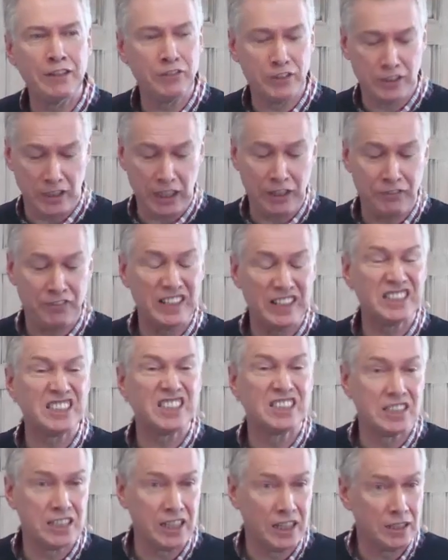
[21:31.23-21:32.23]
even
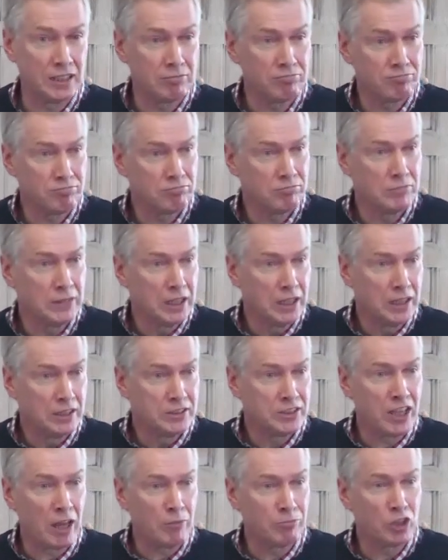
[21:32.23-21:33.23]
if it's sin.
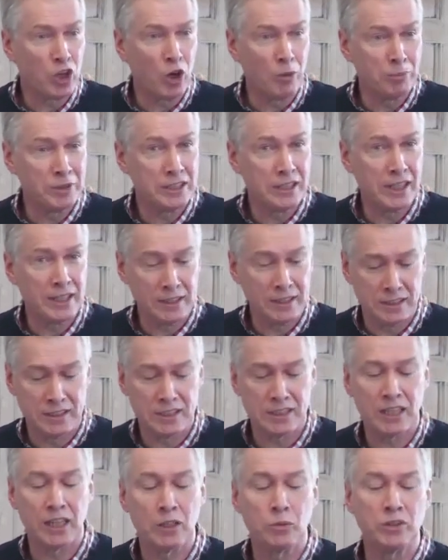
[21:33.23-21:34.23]
Some
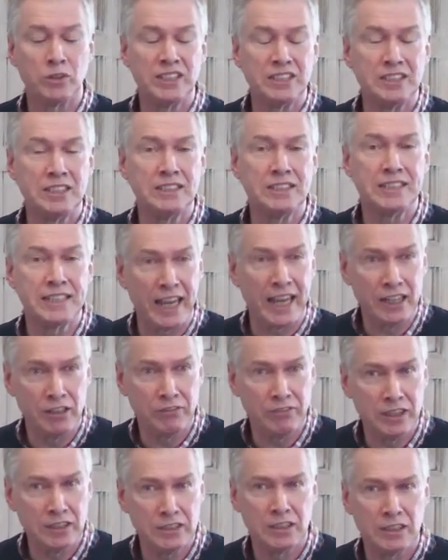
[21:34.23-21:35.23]
commentators say, well, this is
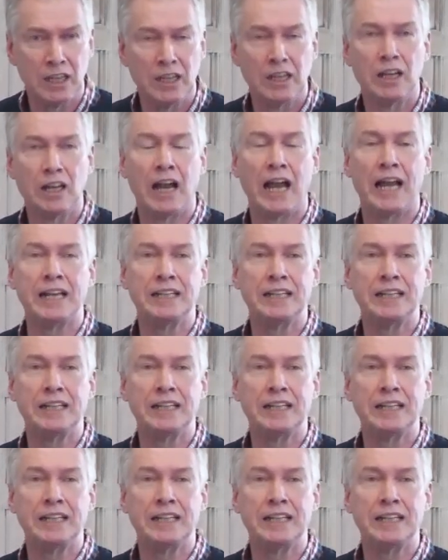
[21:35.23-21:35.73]
David,